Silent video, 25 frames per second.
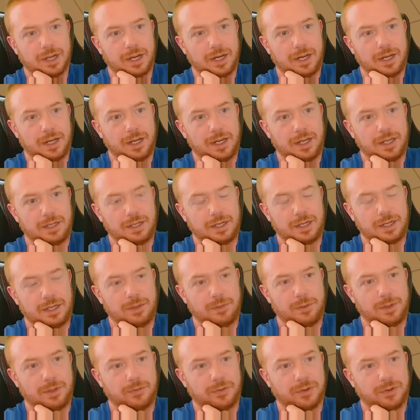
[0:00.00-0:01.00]
And into
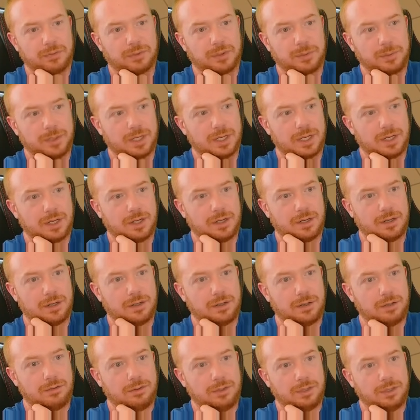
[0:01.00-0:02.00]
the 150 we
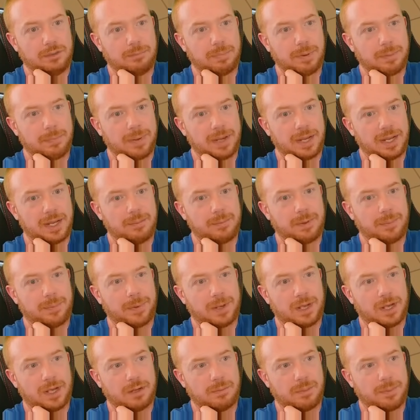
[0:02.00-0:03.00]
go. Ba-pang,
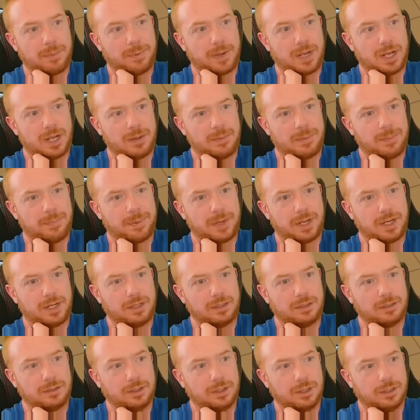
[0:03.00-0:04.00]
ba-pong, ba-pong,
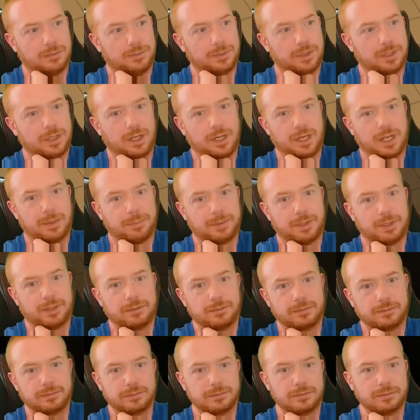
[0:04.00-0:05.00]
ba-pong. Nope, not
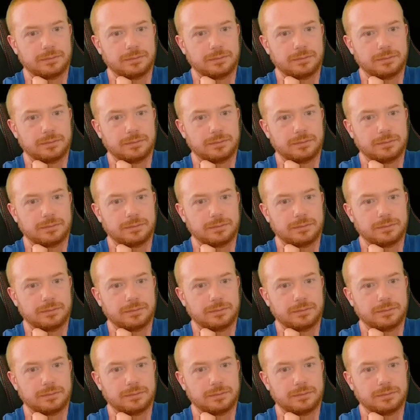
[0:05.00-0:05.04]
happening.